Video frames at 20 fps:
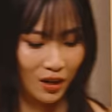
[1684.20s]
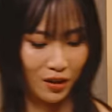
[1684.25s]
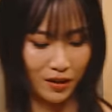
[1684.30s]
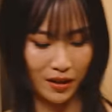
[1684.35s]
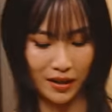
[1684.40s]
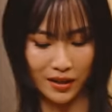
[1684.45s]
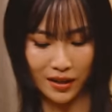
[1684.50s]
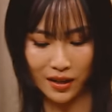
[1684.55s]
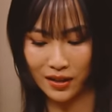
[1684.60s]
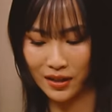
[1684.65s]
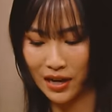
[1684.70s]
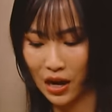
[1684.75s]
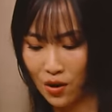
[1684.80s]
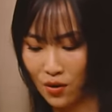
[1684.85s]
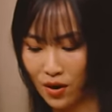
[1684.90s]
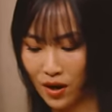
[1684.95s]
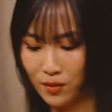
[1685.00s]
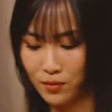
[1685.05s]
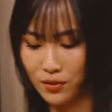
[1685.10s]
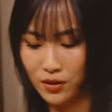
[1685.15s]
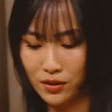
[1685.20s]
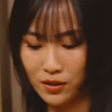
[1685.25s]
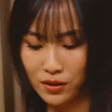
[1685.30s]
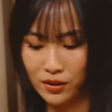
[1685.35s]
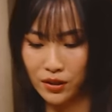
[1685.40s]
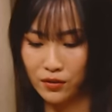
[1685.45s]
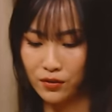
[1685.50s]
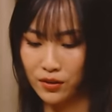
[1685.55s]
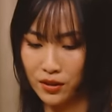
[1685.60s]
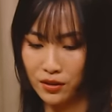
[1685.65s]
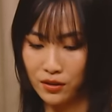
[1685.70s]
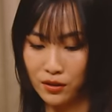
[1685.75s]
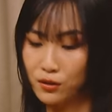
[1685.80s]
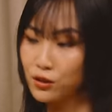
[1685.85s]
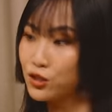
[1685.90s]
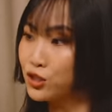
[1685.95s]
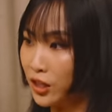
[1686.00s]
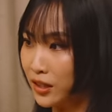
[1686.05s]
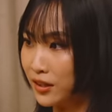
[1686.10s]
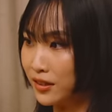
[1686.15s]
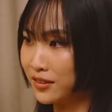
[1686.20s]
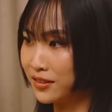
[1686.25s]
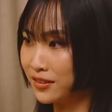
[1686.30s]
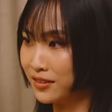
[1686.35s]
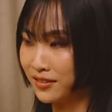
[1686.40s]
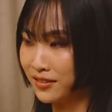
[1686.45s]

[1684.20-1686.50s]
All right, now I'm gonna give it a little shake.